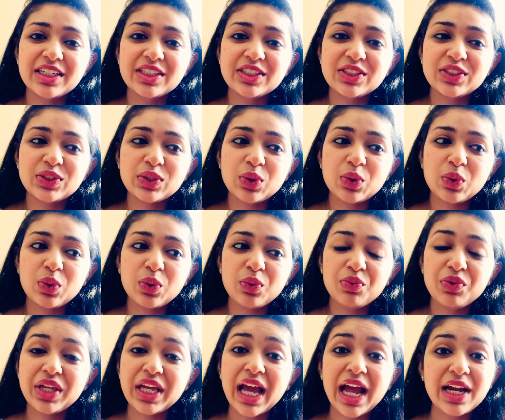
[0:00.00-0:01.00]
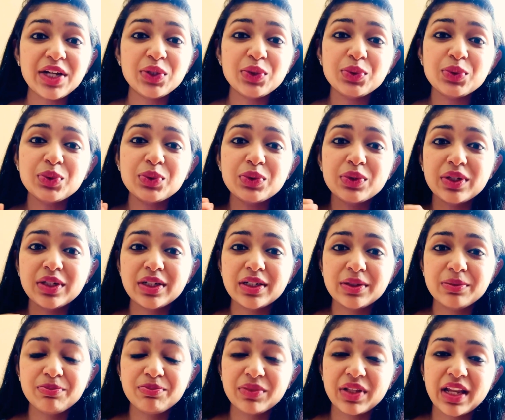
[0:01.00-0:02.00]
so we had
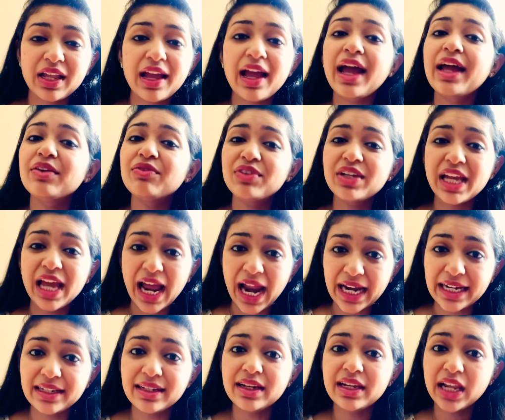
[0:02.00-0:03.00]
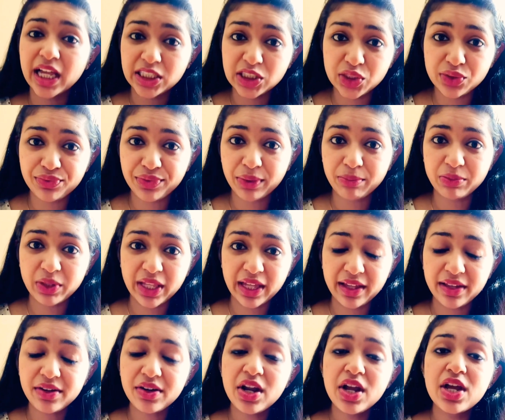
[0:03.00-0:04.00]
to and we had lunch from there.